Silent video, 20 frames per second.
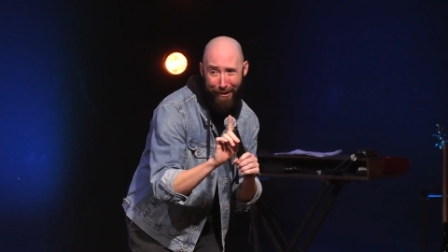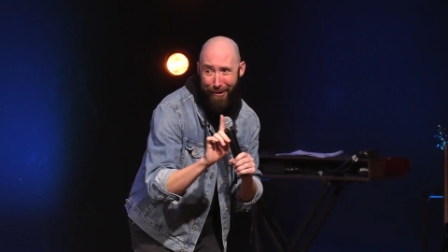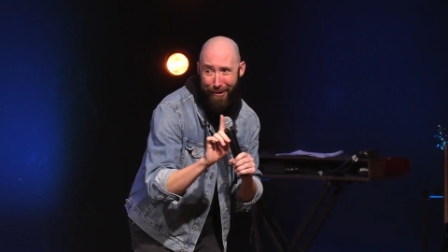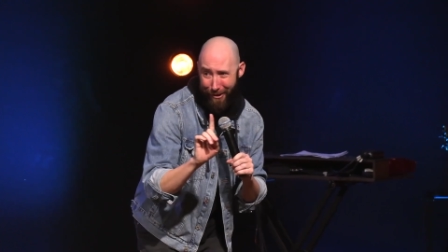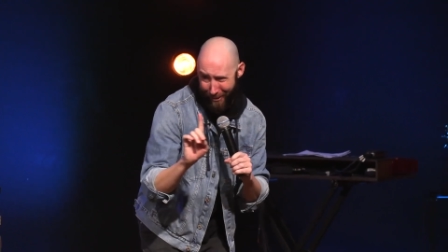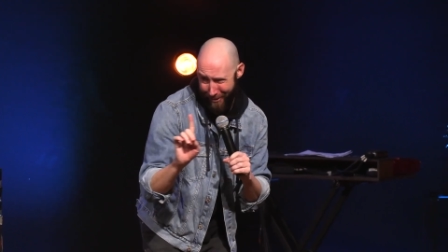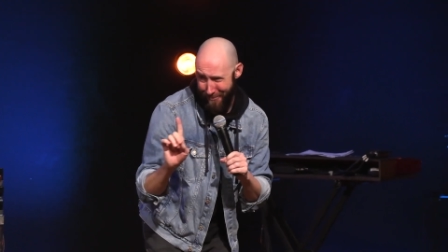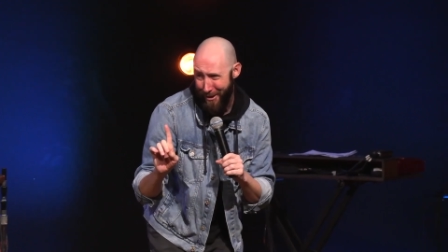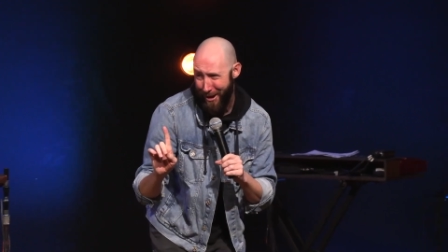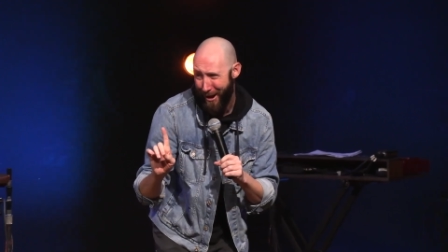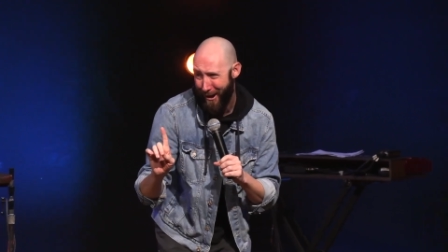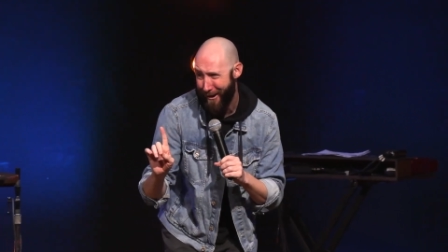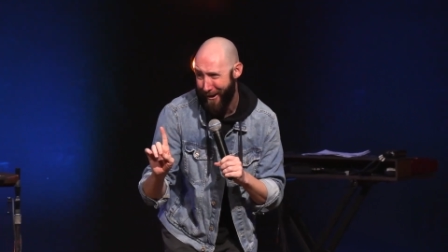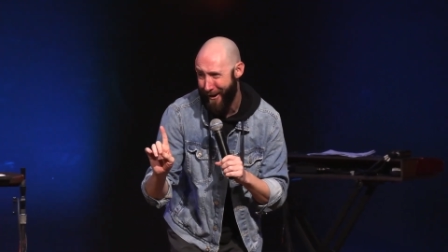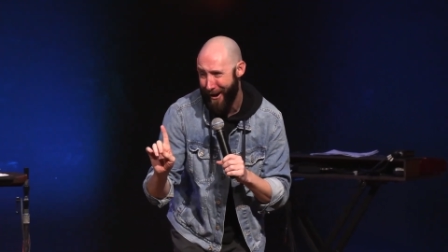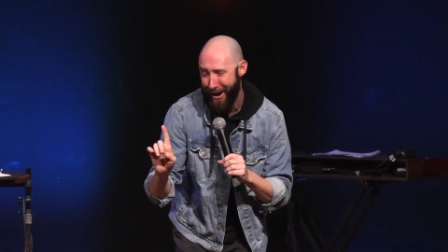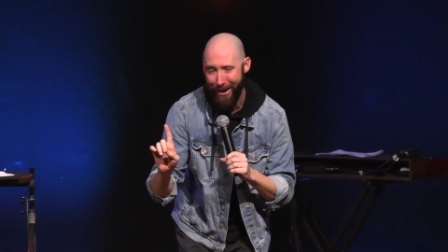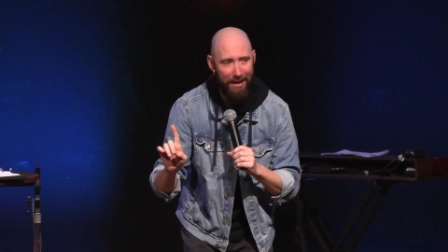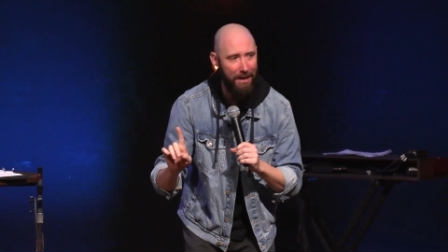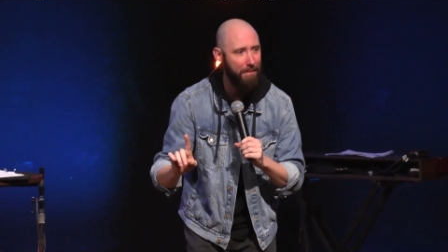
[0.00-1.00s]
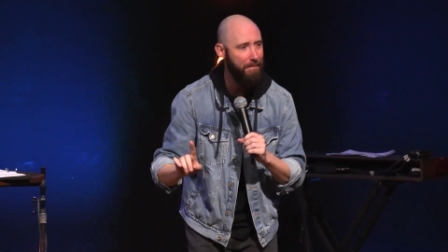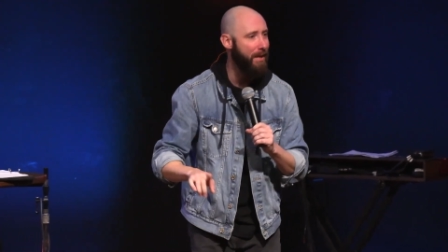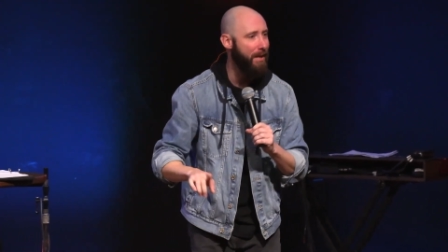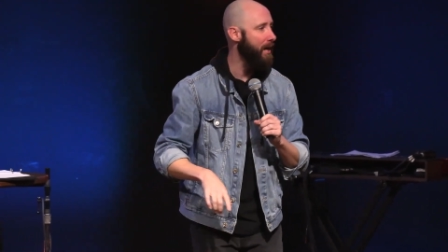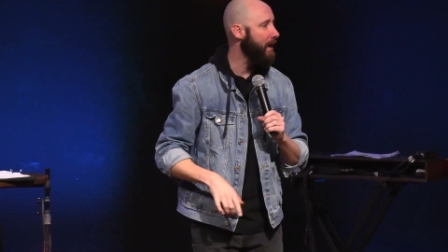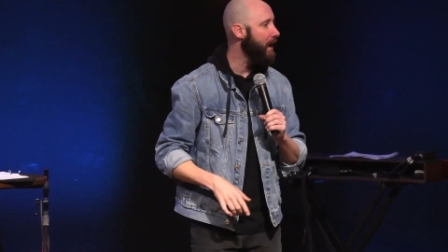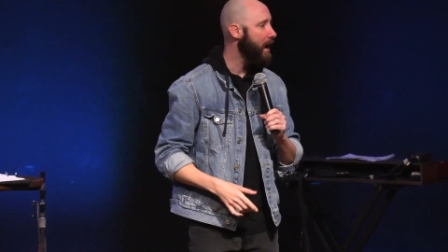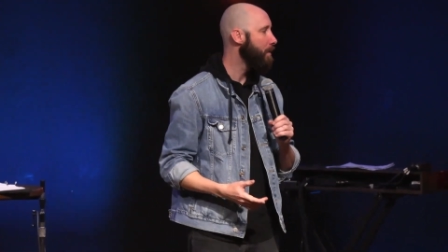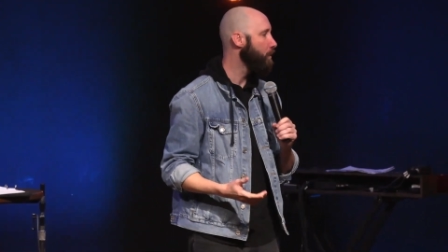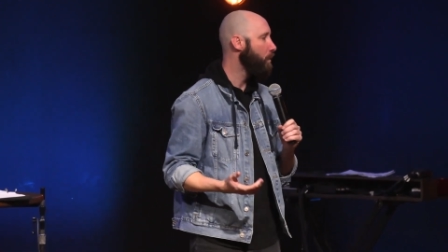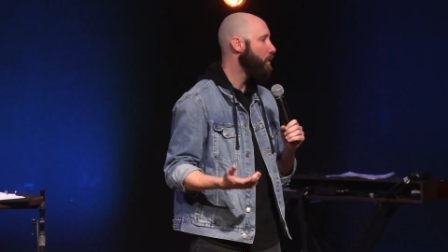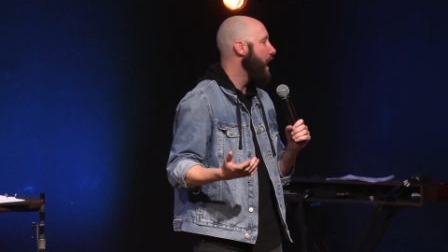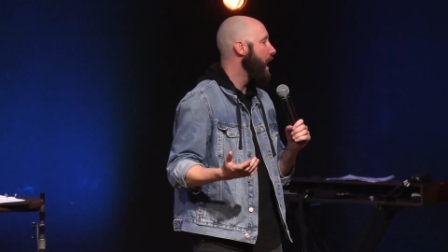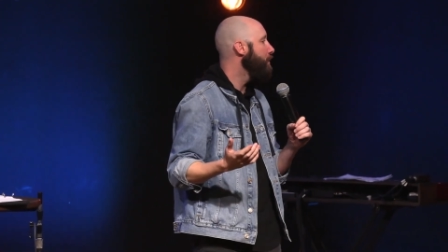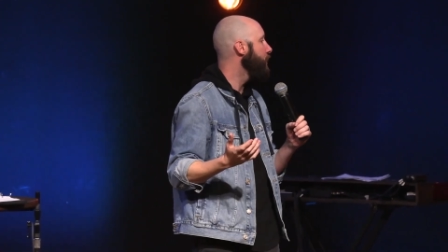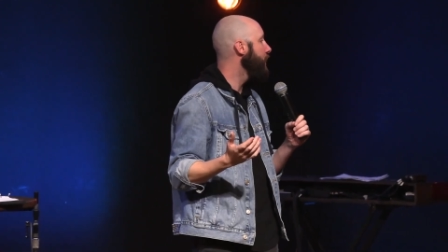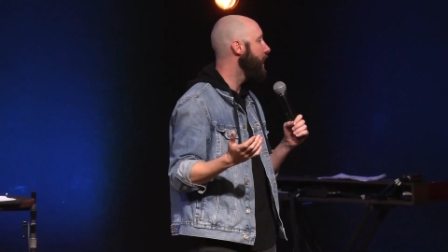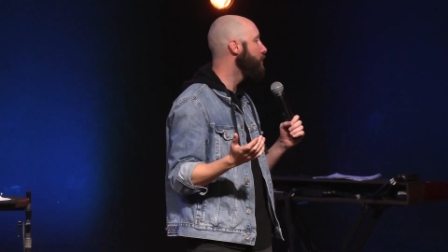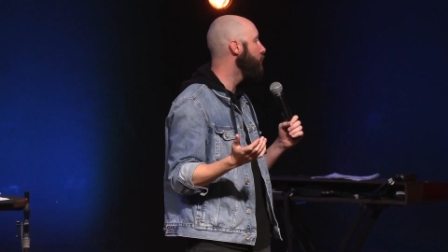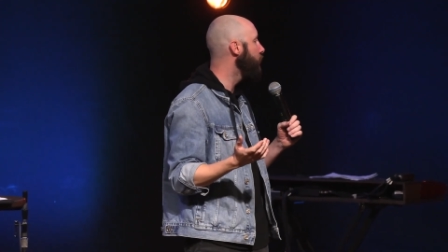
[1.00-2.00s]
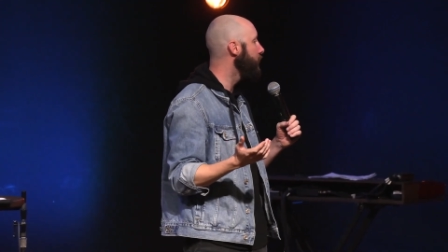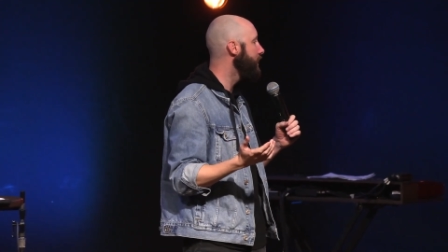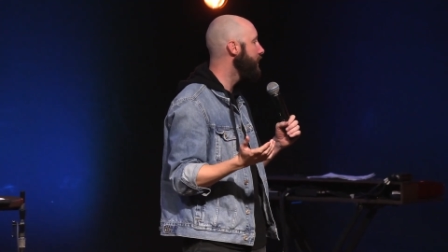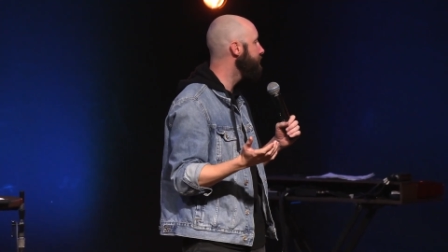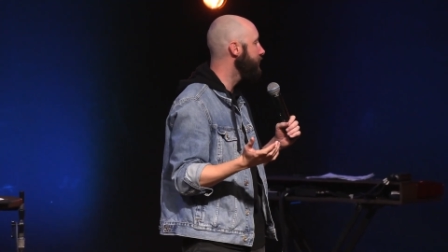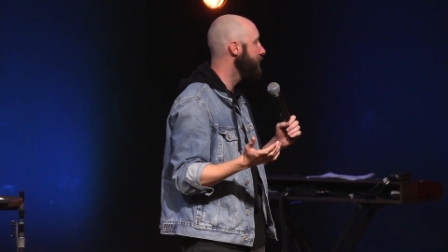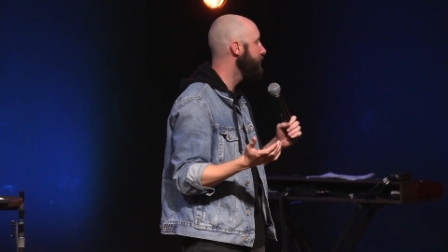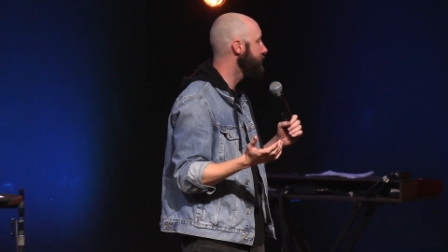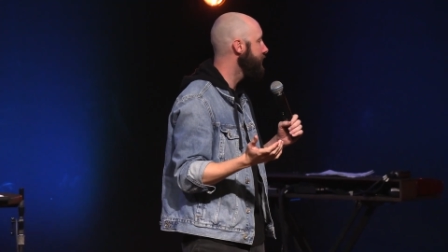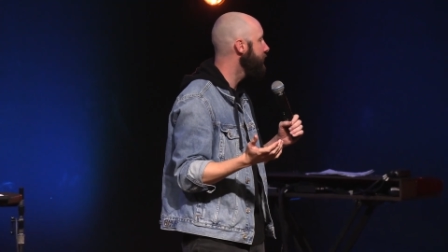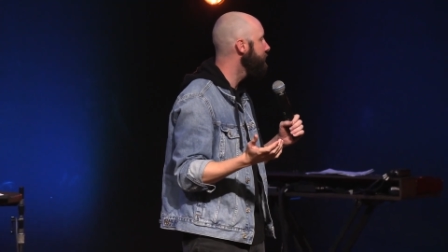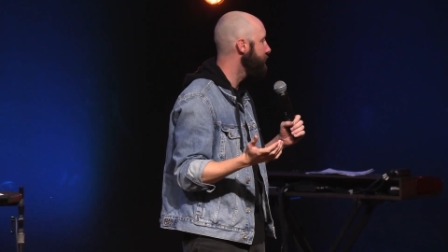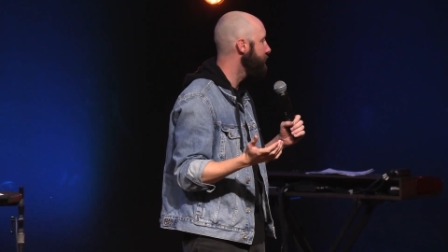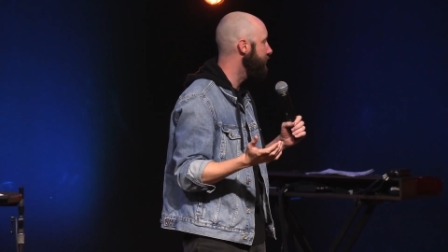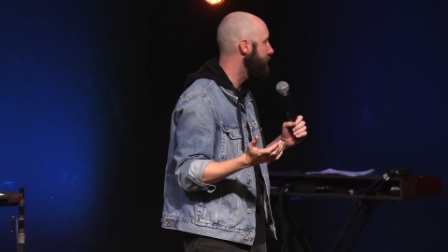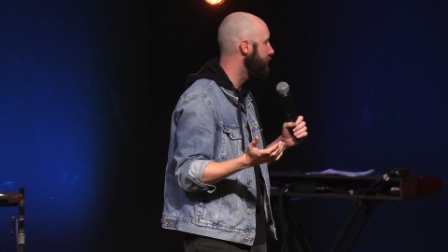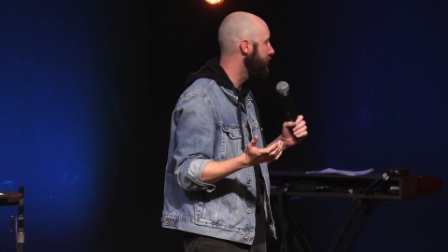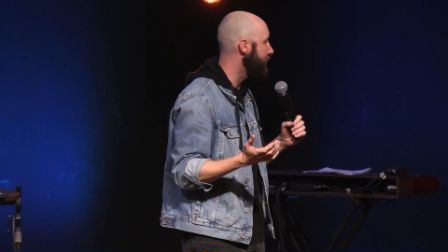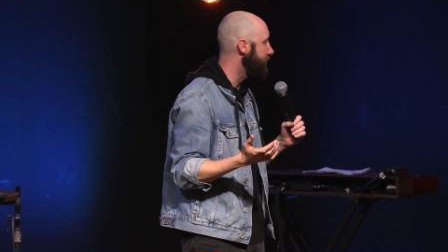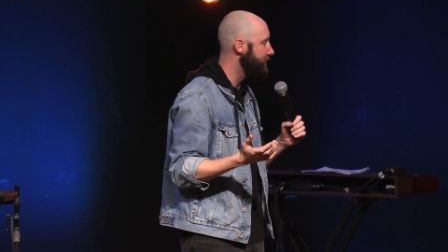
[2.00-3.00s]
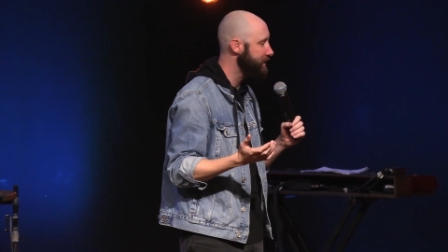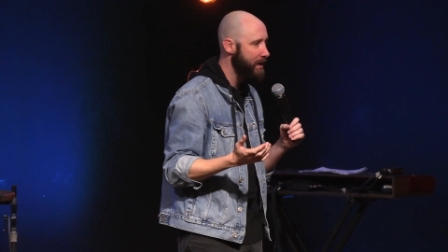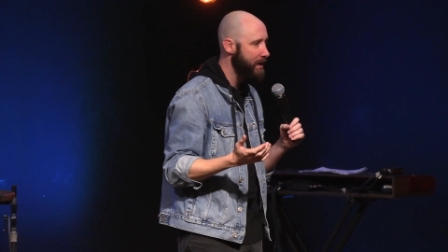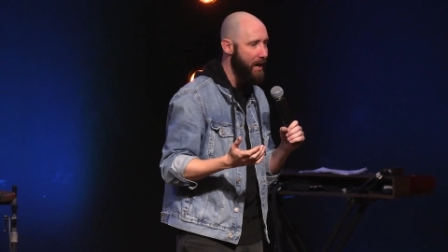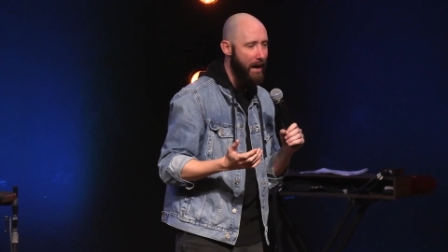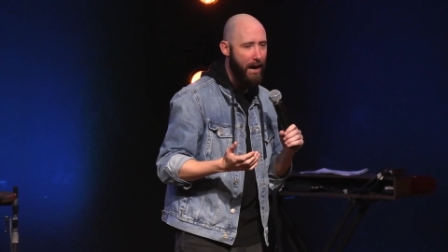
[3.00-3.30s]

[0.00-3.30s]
You'll be all right. And I'm like, why would I want to even attempt this?